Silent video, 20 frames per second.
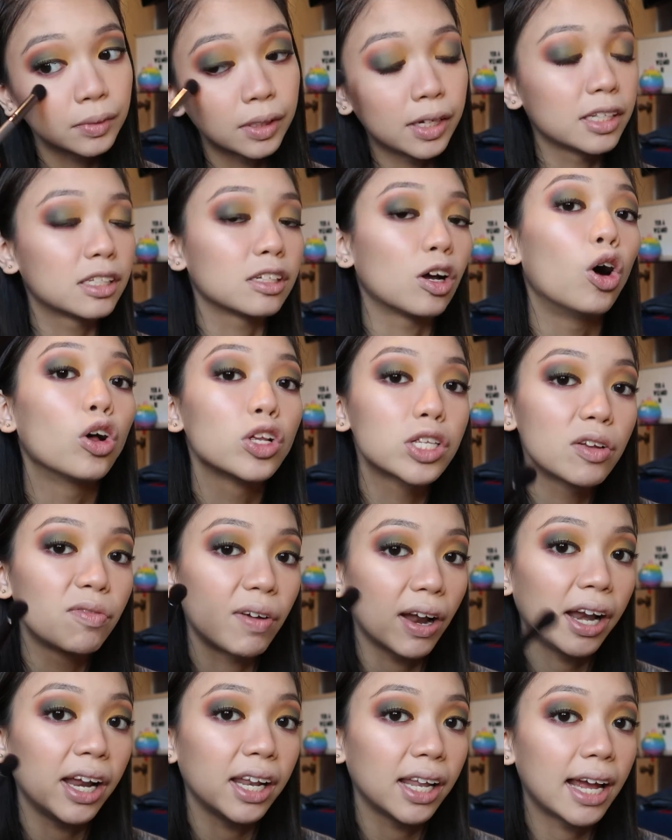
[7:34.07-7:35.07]
It's also
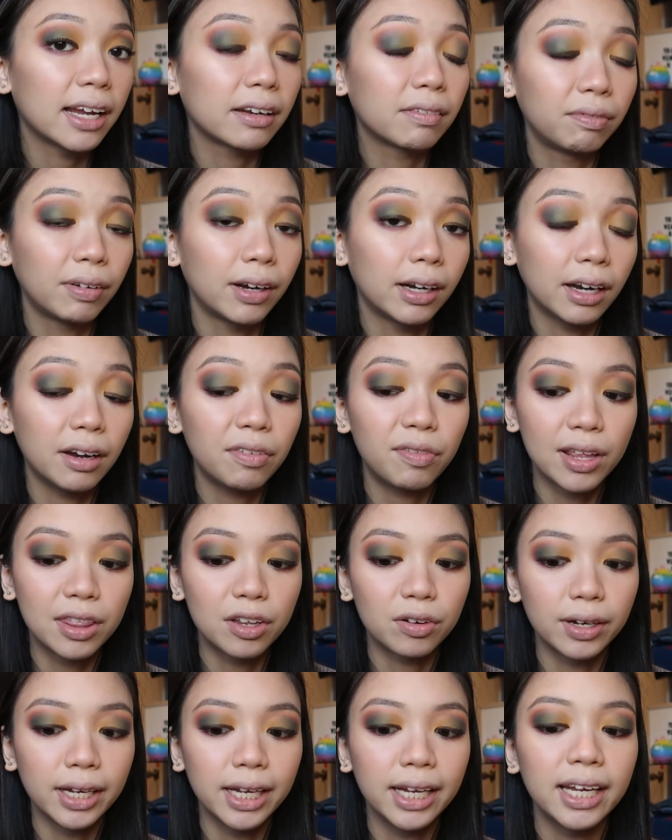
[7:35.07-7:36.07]
very light, very
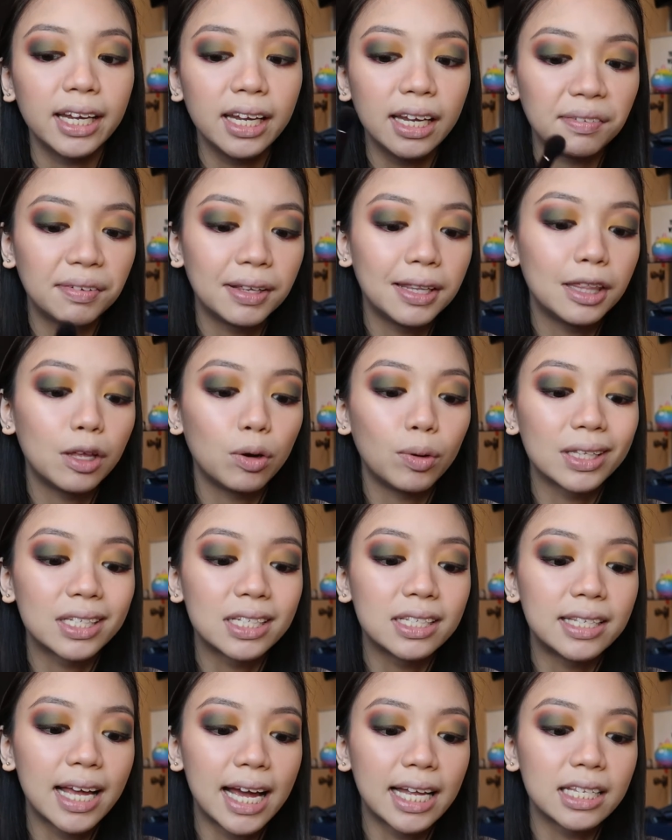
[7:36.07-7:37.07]
feathery, even though
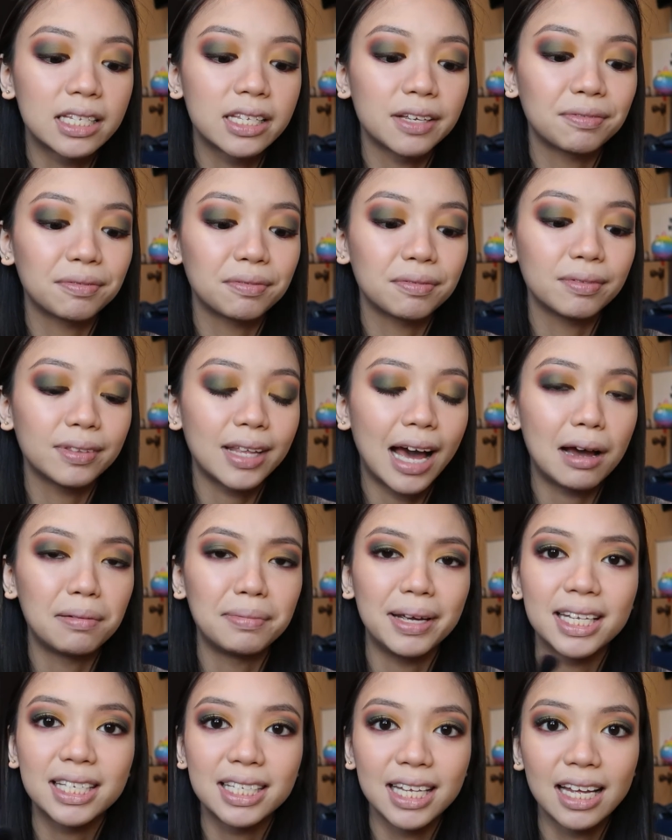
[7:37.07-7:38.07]
it's dense, if that
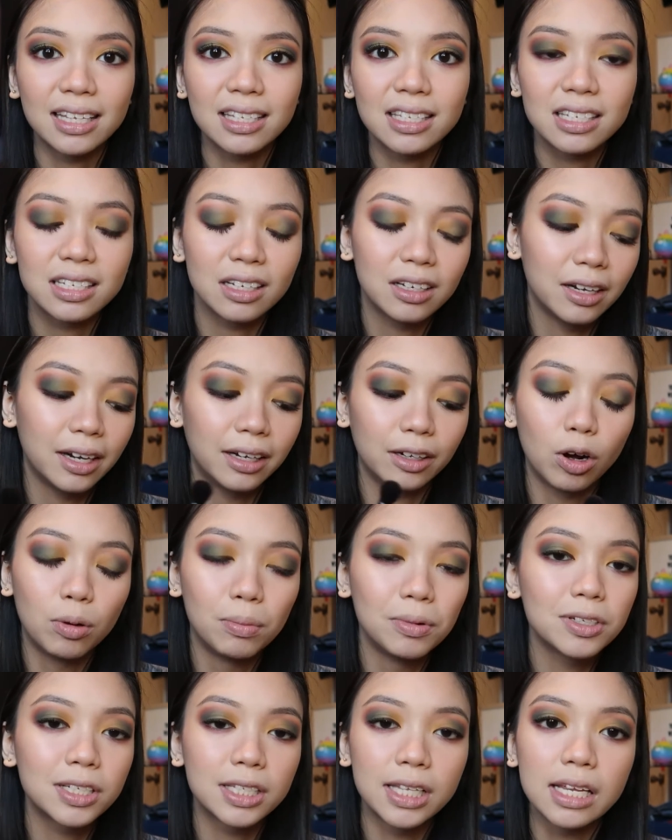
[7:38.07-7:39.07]
makes sense. It
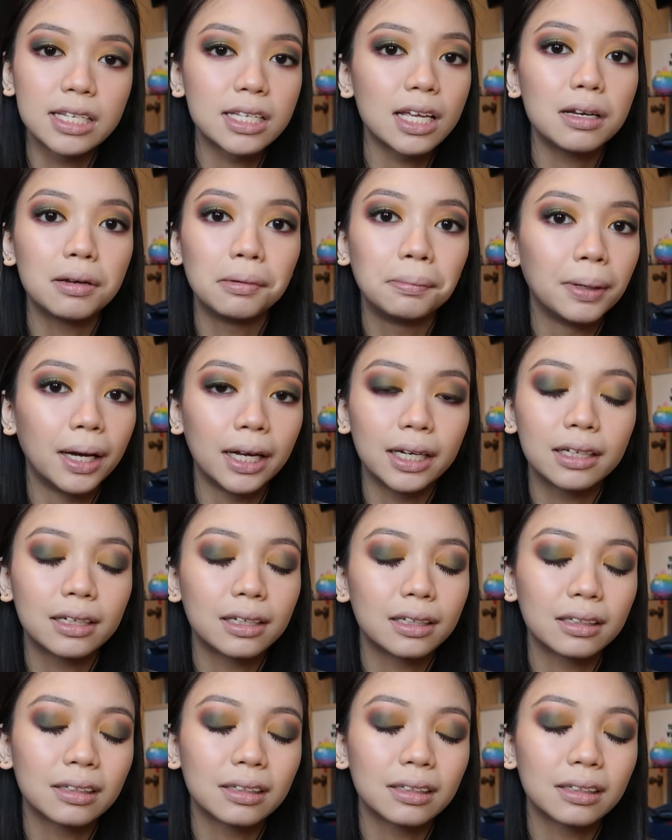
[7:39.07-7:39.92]
almost doesn't, but